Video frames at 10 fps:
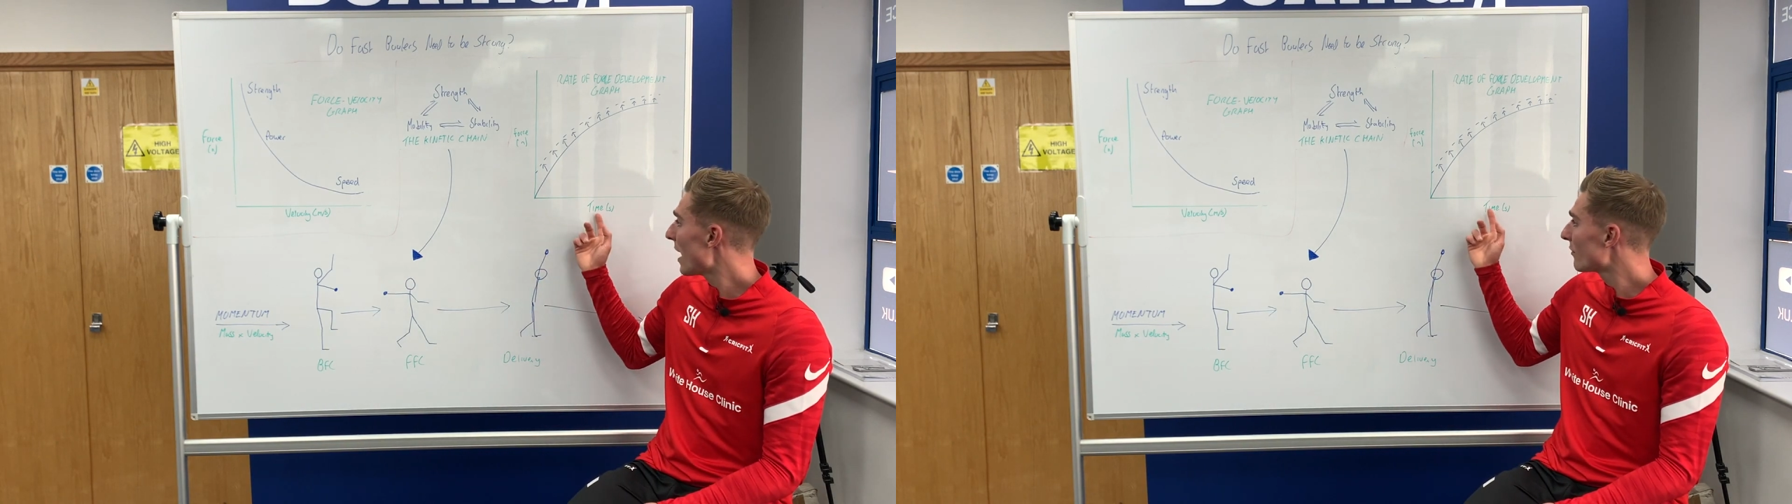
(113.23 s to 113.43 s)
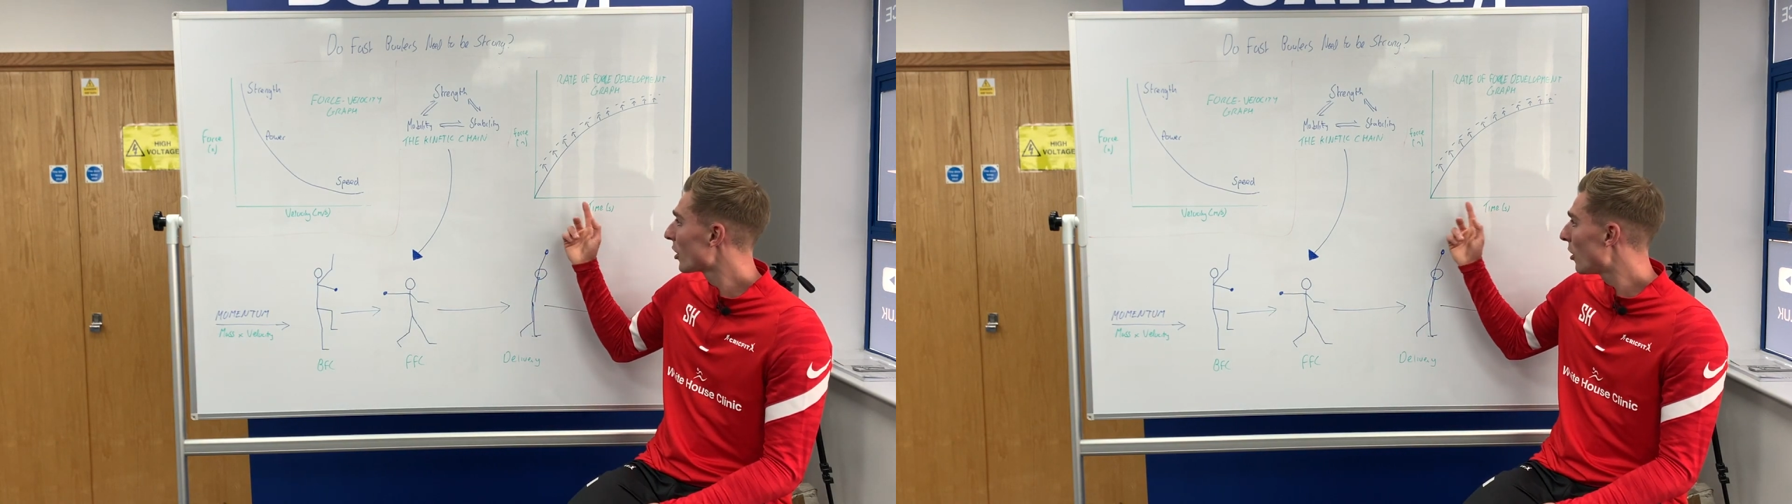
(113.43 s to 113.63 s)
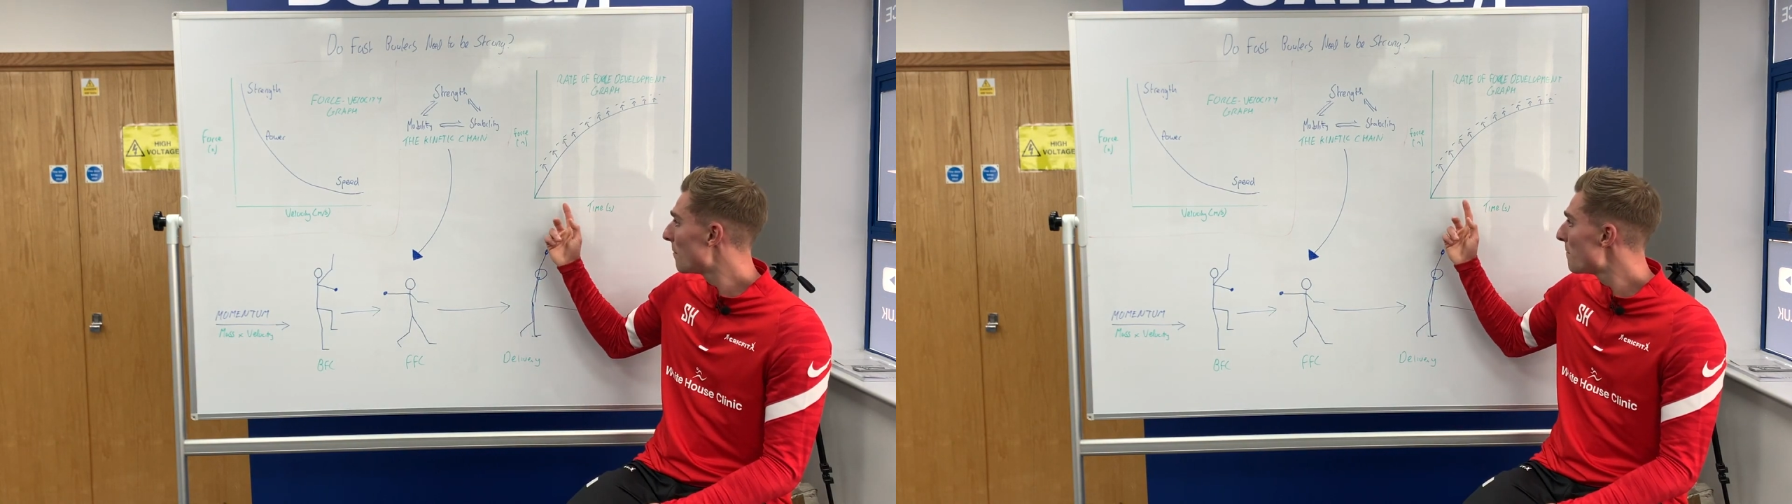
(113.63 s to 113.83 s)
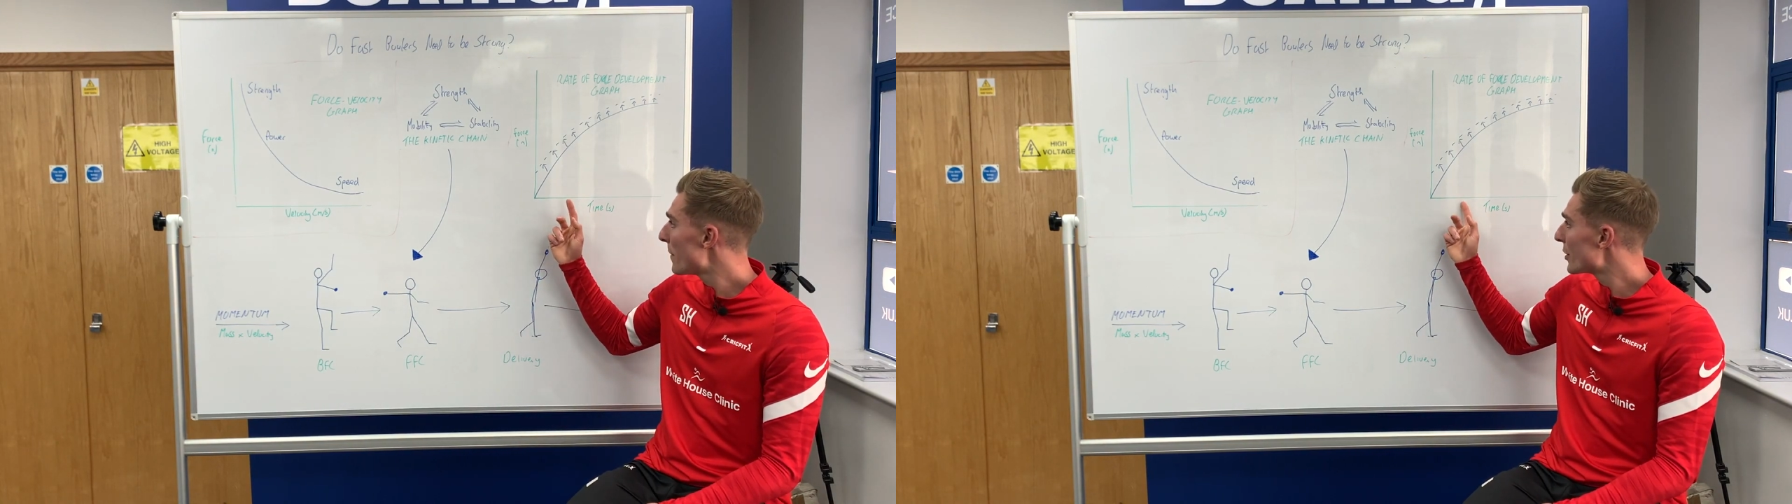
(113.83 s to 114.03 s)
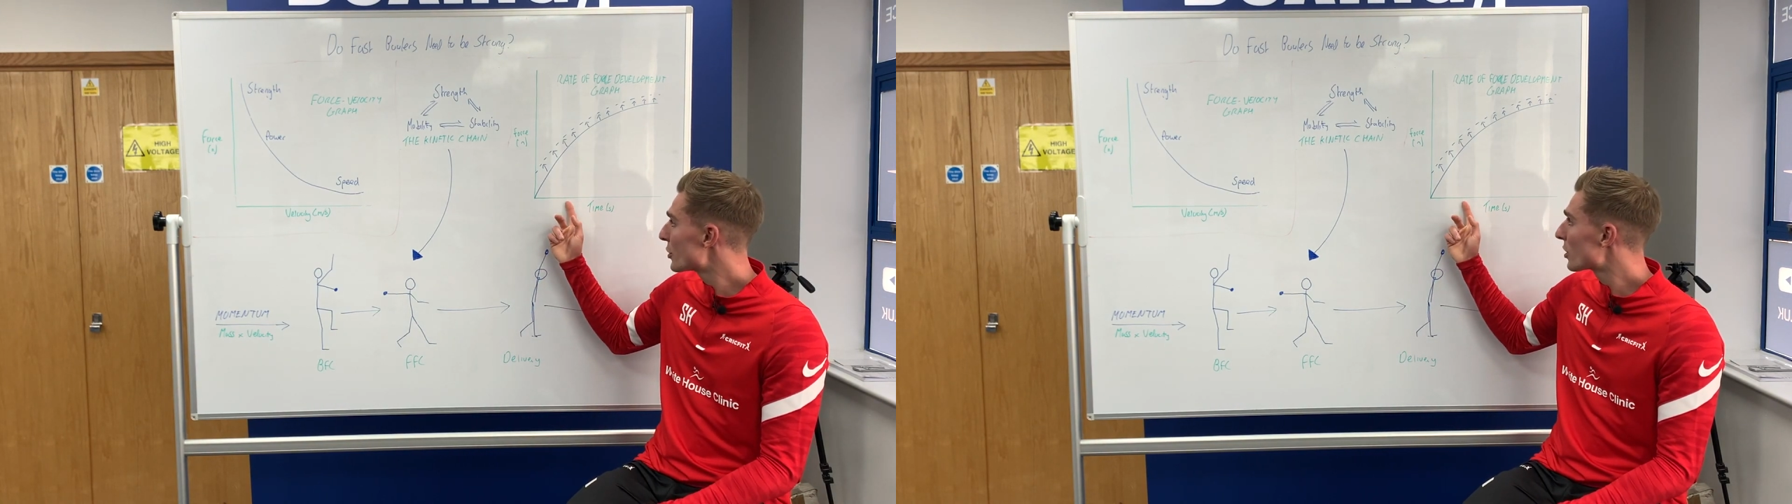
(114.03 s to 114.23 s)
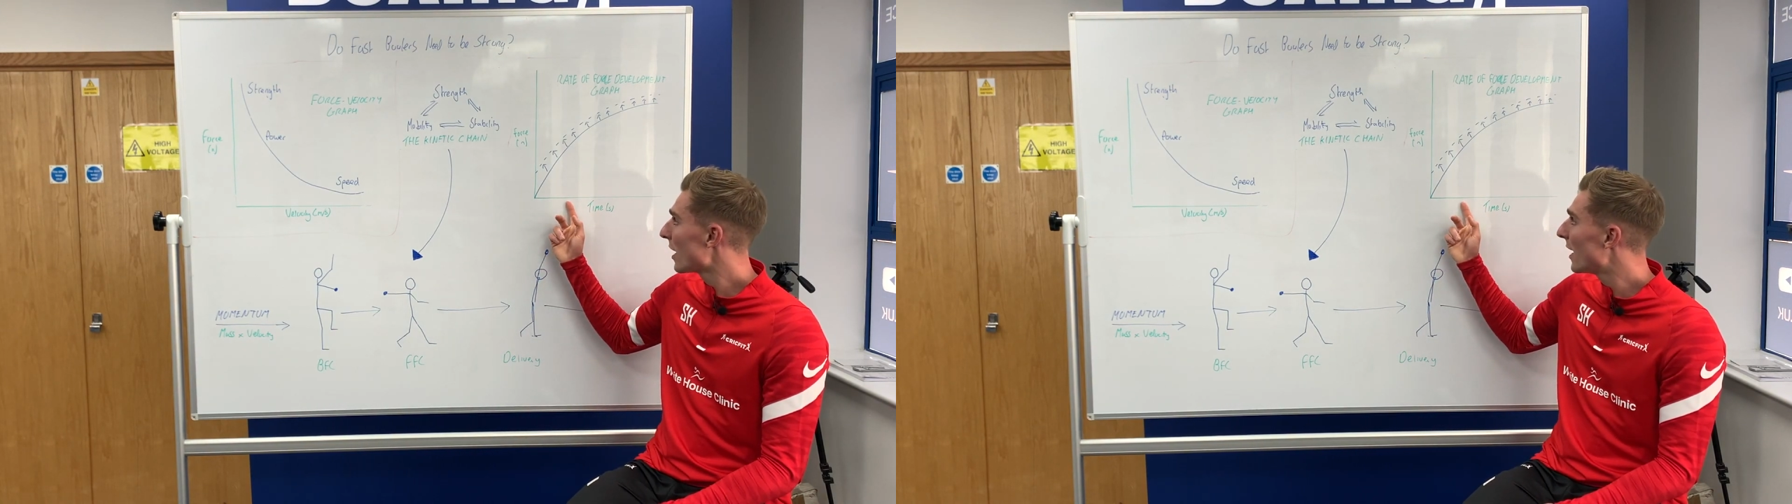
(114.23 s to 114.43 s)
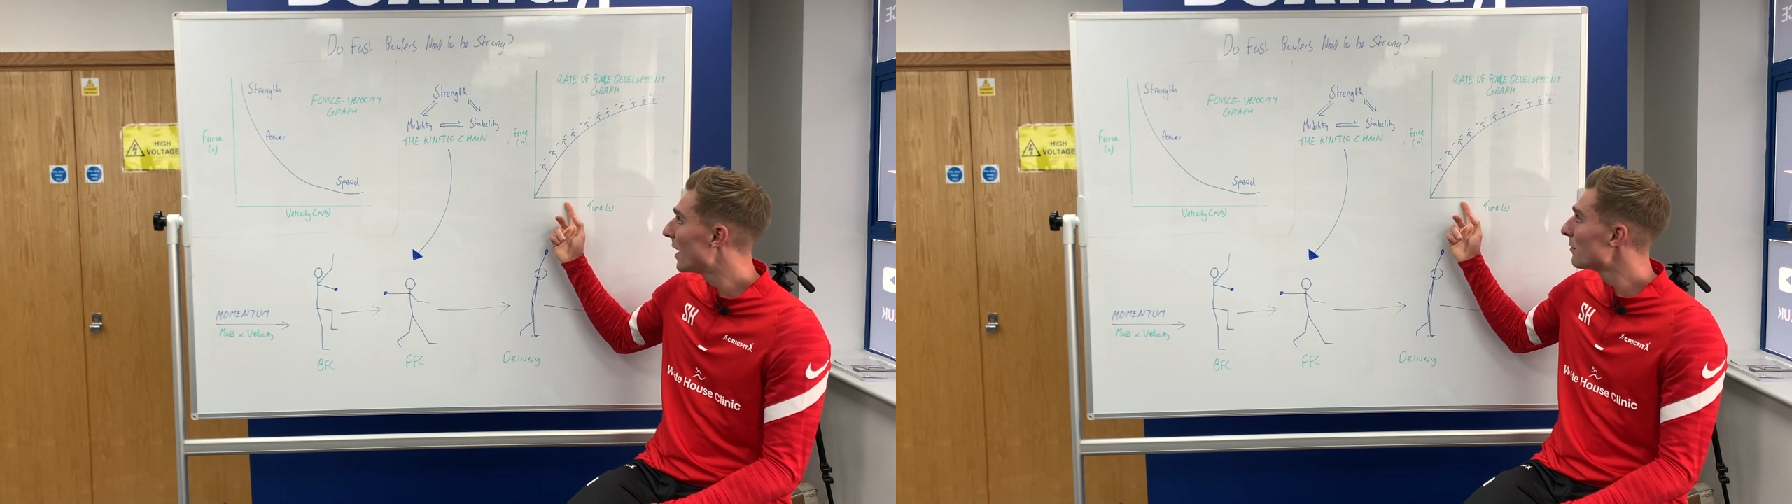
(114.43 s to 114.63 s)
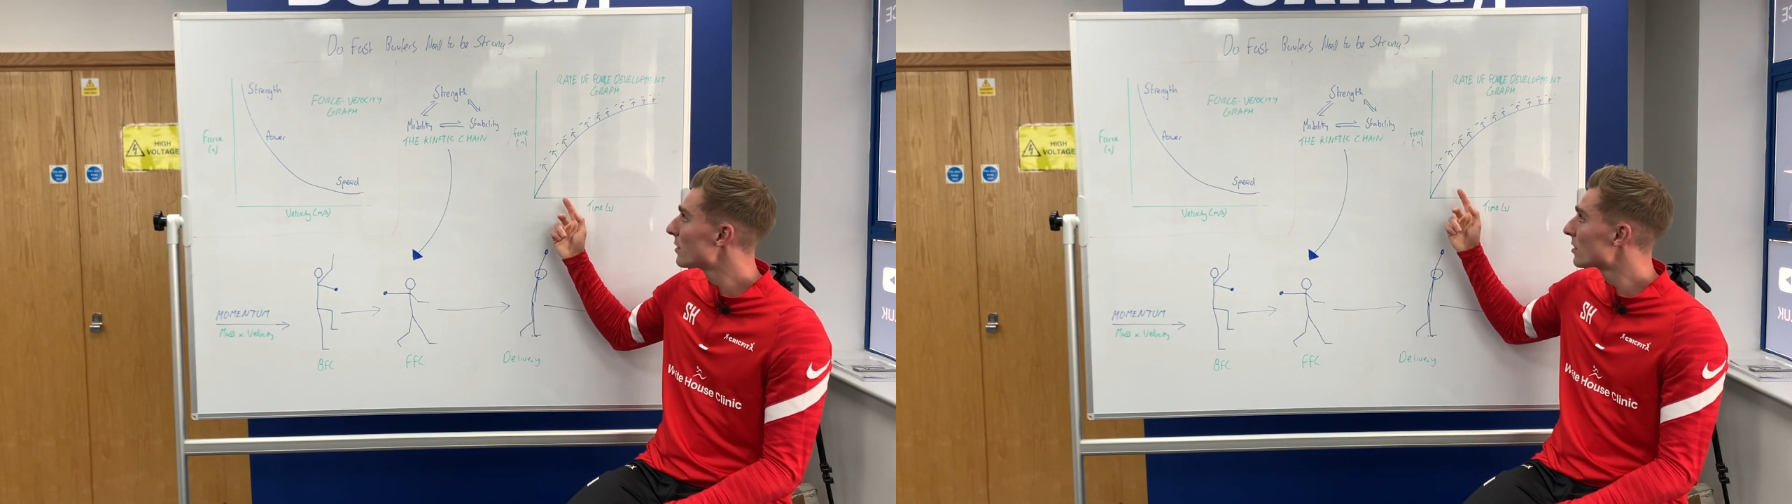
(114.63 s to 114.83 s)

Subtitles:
haven't got much time